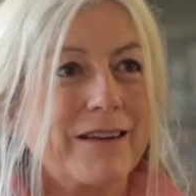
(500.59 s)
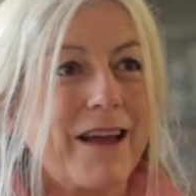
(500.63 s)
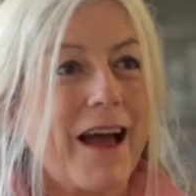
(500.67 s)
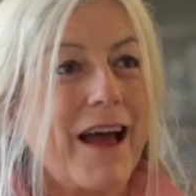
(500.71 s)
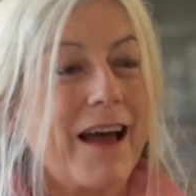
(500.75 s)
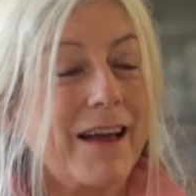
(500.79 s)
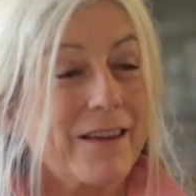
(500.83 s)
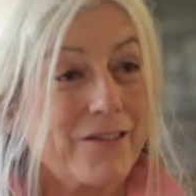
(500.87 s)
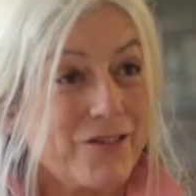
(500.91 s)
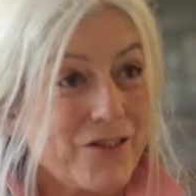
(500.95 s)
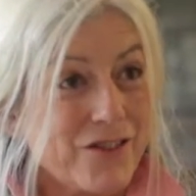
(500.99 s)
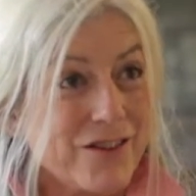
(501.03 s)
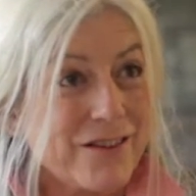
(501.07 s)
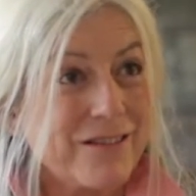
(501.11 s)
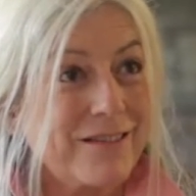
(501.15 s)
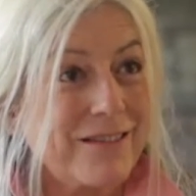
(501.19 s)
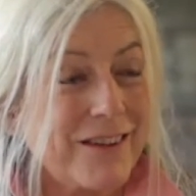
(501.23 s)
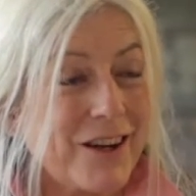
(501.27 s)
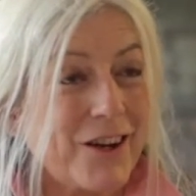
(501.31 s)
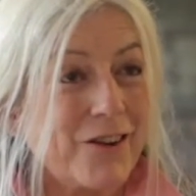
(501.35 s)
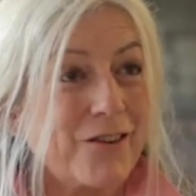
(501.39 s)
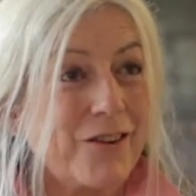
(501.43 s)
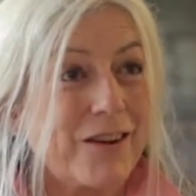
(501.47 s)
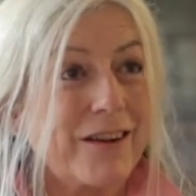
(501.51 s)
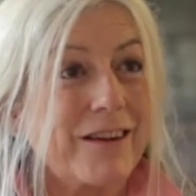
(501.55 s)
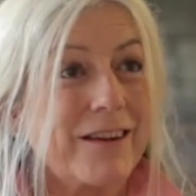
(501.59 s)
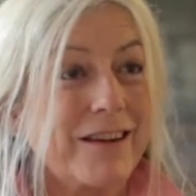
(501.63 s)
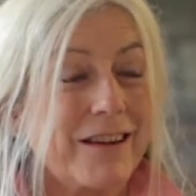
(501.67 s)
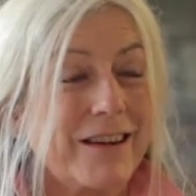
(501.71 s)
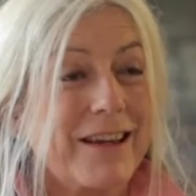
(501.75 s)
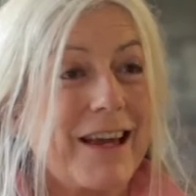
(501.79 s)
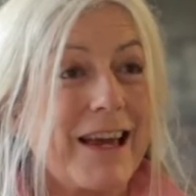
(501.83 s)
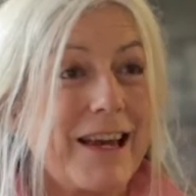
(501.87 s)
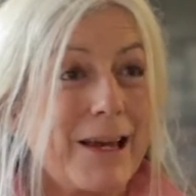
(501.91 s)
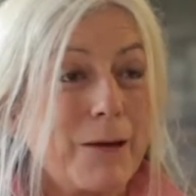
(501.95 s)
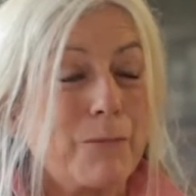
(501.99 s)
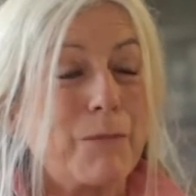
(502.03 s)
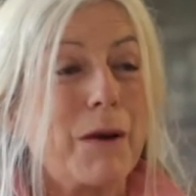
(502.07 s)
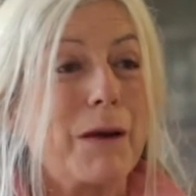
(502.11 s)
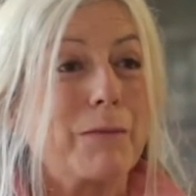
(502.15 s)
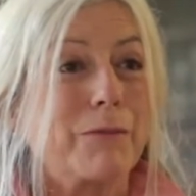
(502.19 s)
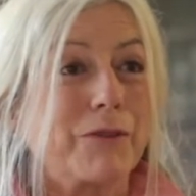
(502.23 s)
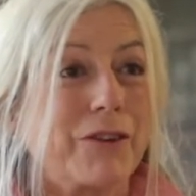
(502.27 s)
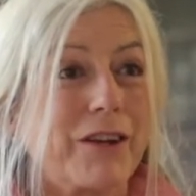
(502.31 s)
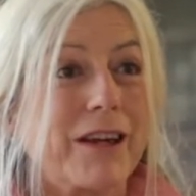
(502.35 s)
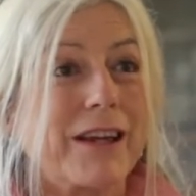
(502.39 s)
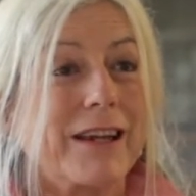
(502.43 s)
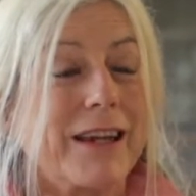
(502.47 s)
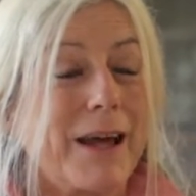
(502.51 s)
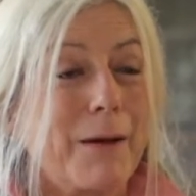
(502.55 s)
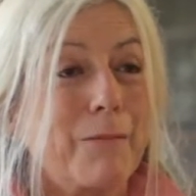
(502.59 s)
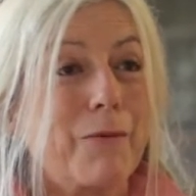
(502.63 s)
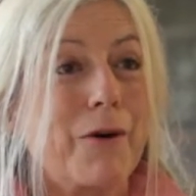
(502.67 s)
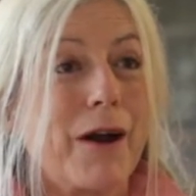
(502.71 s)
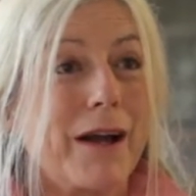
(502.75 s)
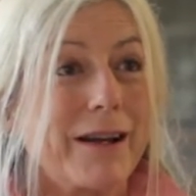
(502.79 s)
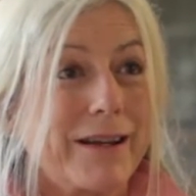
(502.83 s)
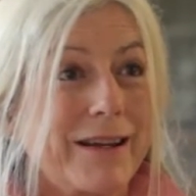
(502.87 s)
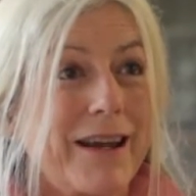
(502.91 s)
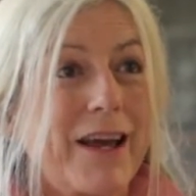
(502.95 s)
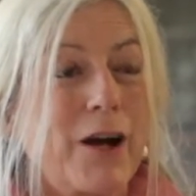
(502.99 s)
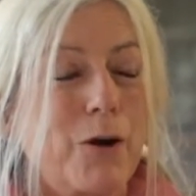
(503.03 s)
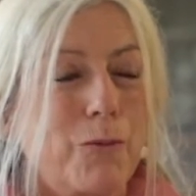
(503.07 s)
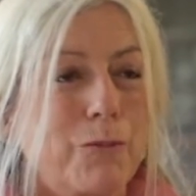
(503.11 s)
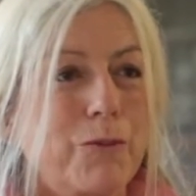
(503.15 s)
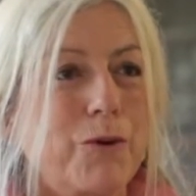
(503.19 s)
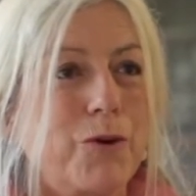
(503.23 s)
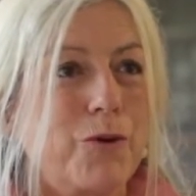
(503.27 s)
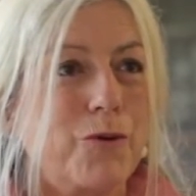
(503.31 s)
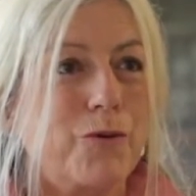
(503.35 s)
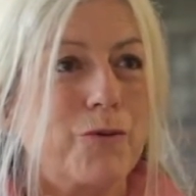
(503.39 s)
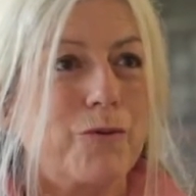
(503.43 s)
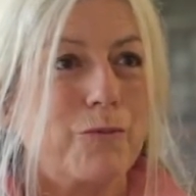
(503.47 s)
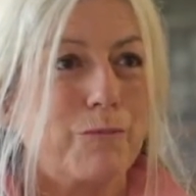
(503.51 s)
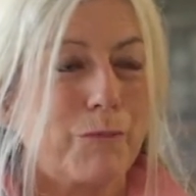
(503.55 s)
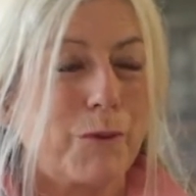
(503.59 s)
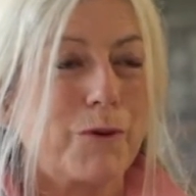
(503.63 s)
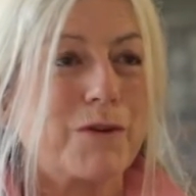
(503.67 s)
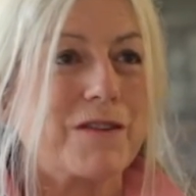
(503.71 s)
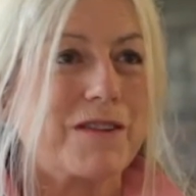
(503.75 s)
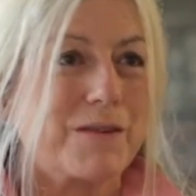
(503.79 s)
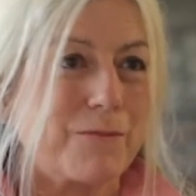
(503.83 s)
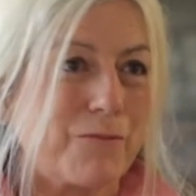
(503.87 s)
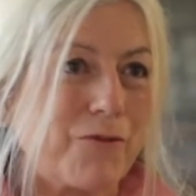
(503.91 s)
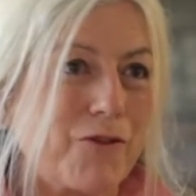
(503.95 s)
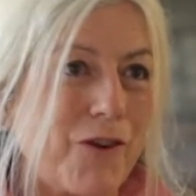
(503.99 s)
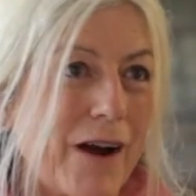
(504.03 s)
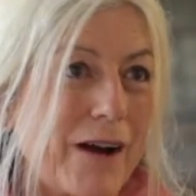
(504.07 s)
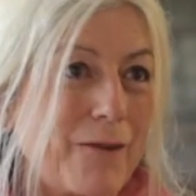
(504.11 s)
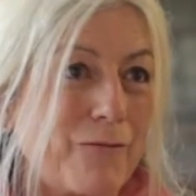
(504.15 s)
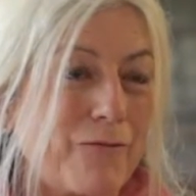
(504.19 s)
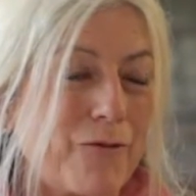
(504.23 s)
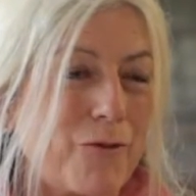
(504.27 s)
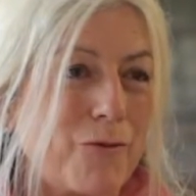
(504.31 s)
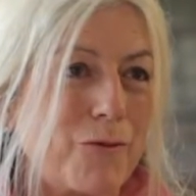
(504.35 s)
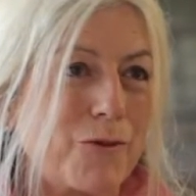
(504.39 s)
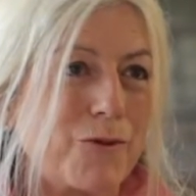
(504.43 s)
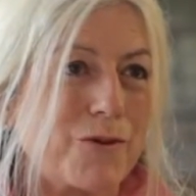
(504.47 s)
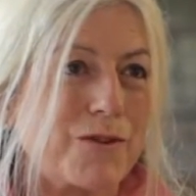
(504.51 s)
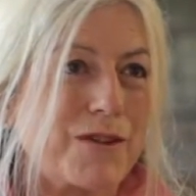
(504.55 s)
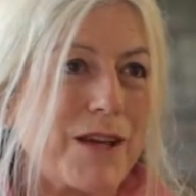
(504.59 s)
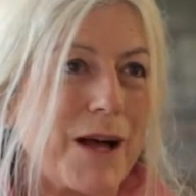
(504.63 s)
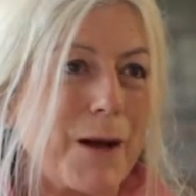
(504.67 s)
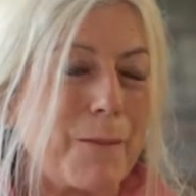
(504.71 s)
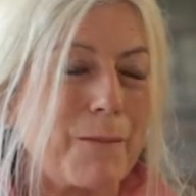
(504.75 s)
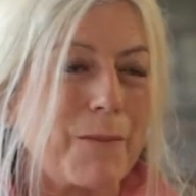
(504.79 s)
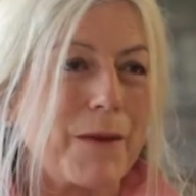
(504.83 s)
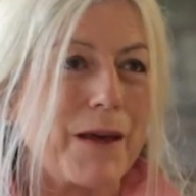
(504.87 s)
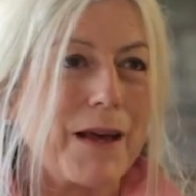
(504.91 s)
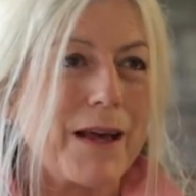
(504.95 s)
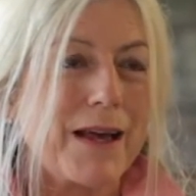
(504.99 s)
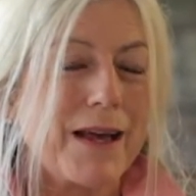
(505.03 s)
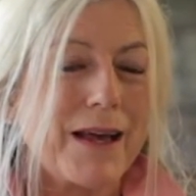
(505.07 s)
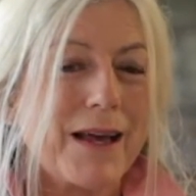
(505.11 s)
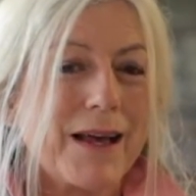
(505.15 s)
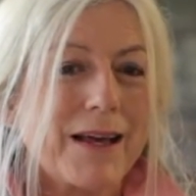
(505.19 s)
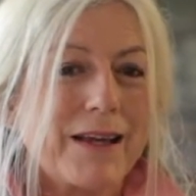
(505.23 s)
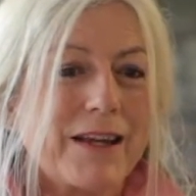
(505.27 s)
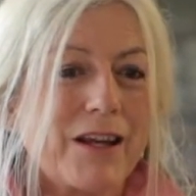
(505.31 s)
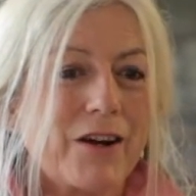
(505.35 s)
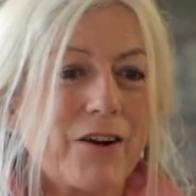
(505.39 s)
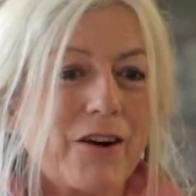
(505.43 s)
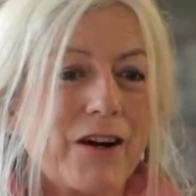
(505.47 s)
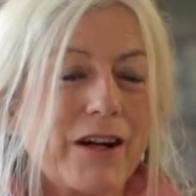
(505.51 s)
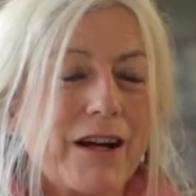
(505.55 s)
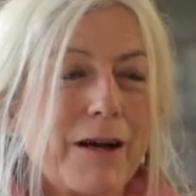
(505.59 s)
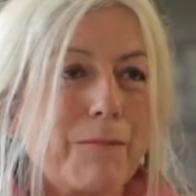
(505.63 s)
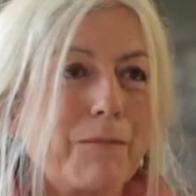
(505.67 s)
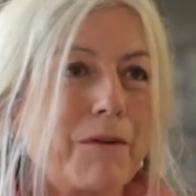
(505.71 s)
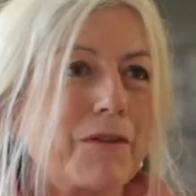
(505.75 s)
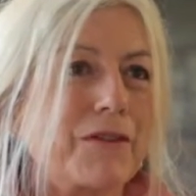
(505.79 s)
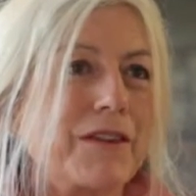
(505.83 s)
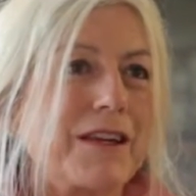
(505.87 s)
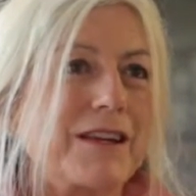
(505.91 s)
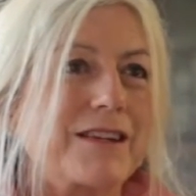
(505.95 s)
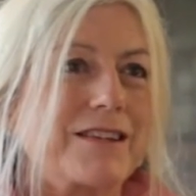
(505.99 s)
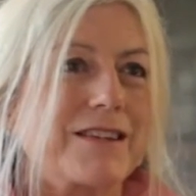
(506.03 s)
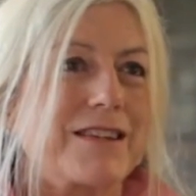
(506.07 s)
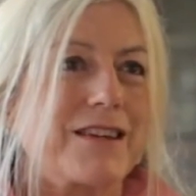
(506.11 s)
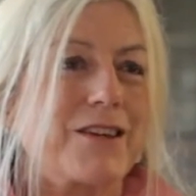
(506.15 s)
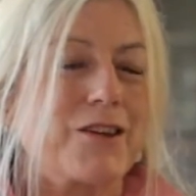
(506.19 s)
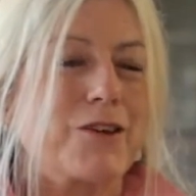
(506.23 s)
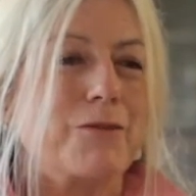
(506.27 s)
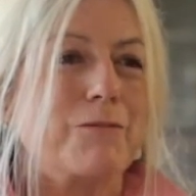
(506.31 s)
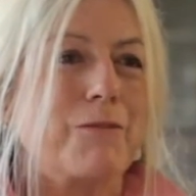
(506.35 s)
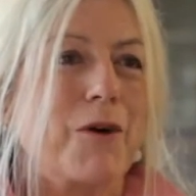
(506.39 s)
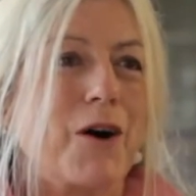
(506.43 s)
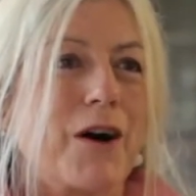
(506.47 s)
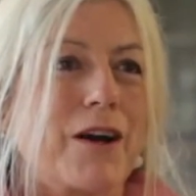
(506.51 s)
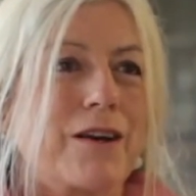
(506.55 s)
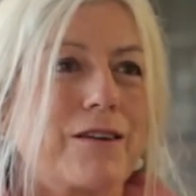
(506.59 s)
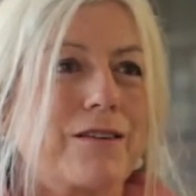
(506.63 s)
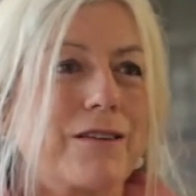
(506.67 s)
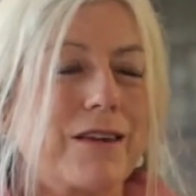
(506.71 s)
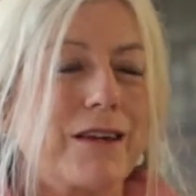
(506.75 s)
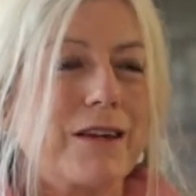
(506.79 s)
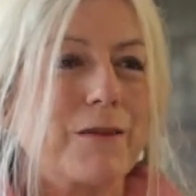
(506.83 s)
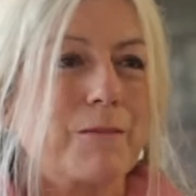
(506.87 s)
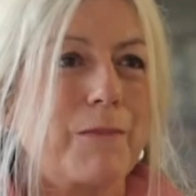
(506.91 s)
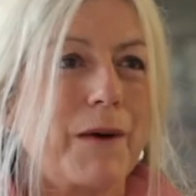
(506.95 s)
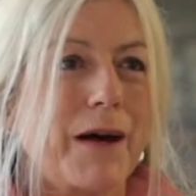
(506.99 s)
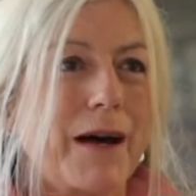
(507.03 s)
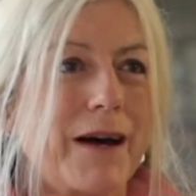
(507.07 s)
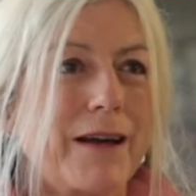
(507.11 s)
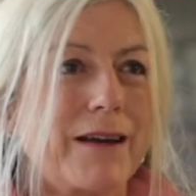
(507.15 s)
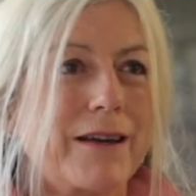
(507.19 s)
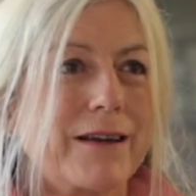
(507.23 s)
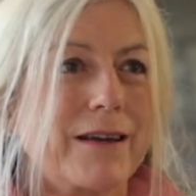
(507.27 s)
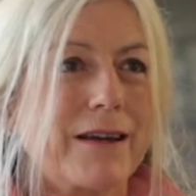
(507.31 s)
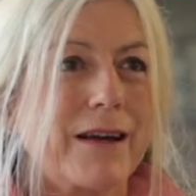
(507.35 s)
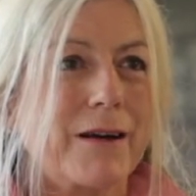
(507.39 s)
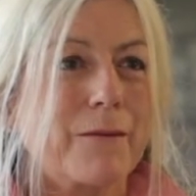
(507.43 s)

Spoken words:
and you know, getting people to collaborate and help you put some great rewards up, you know, a couple of things that you might think about.